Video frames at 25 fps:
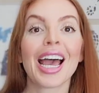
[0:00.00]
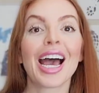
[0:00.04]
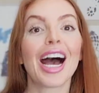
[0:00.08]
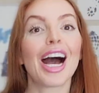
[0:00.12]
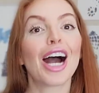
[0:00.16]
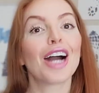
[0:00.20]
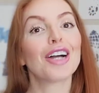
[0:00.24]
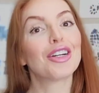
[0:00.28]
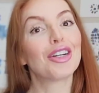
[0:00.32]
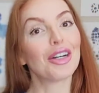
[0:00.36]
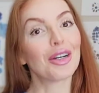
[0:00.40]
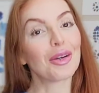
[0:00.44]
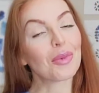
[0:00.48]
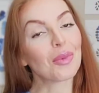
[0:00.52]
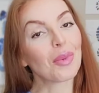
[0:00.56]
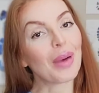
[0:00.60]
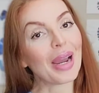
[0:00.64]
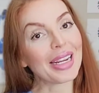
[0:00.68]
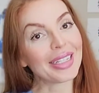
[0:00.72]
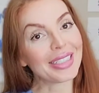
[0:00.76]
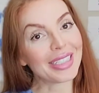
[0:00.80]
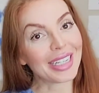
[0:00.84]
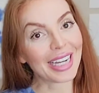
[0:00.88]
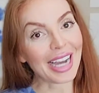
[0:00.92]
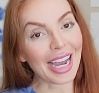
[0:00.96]
A good
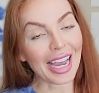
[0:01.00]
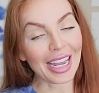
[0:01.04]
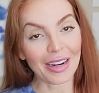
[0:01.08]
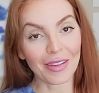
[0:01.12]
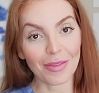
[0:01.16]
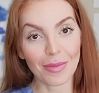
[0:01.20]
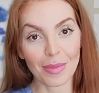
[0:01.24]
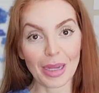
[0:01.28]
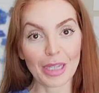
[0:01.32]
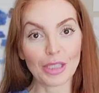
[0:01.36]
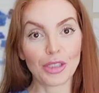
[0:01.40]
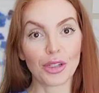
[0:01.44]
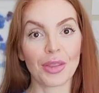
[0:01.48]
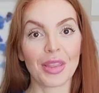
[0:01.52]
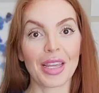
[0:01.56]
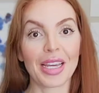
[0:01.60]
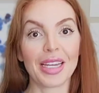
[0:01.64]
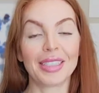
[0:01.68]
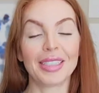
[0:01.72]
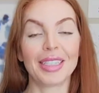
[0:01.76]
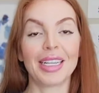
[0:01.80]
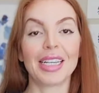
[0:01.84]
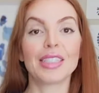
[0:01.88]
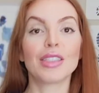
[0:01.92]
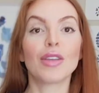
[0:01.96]
way to kind of measure
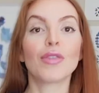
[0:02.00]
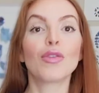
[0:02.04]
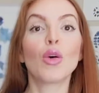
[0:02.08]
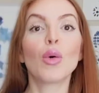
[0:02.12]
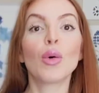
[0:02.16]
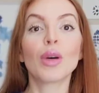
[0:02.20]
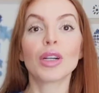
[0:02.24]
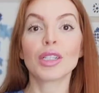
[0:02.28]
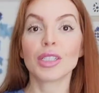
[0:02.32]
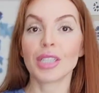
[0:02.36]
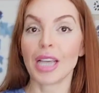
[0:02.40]
this is, of course,